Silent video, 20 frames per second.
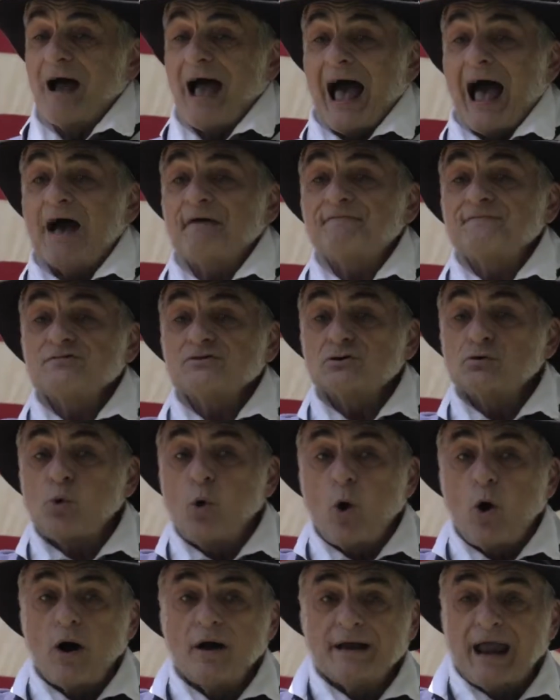after the
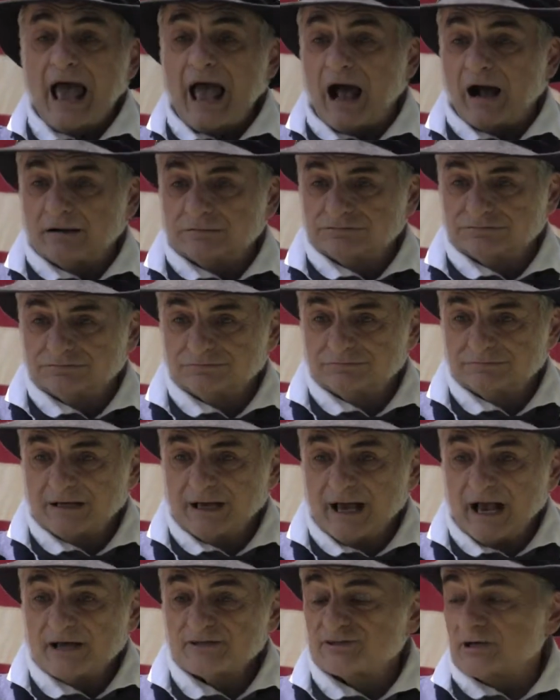war now,
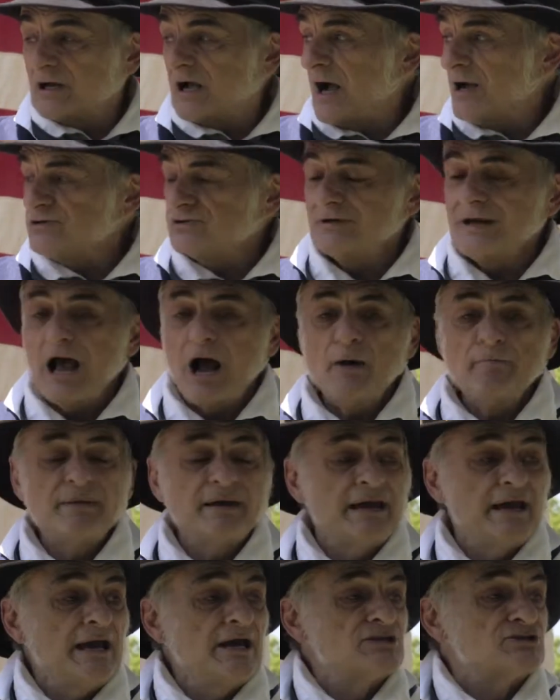as the country now
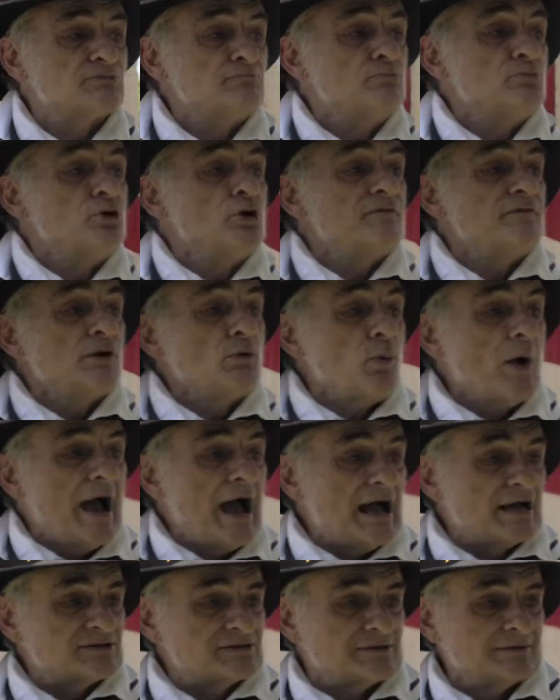begins moving
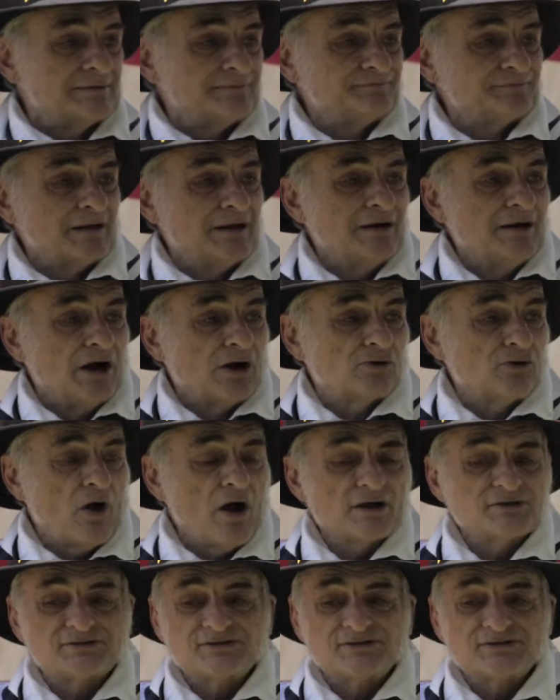west, across